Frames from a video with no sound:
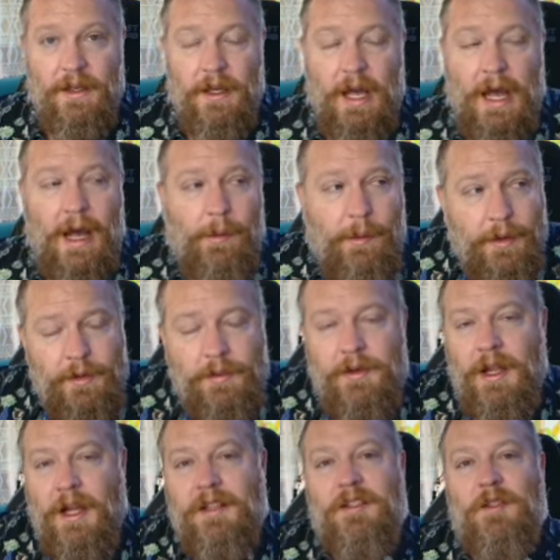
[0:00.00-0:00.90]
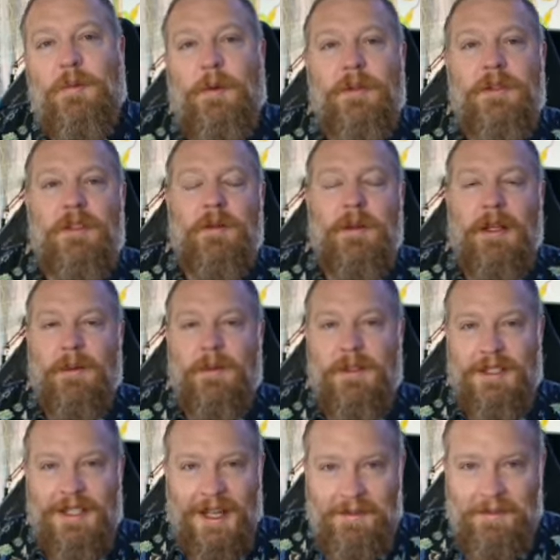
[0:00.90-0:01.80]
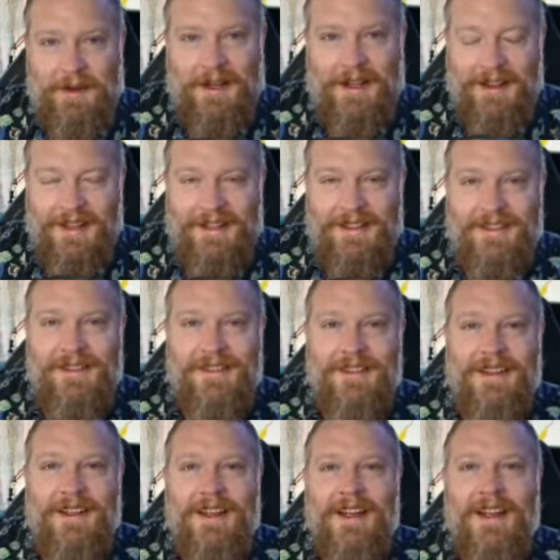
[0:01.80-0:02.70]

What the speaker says: How are you not supposed to be upset by this?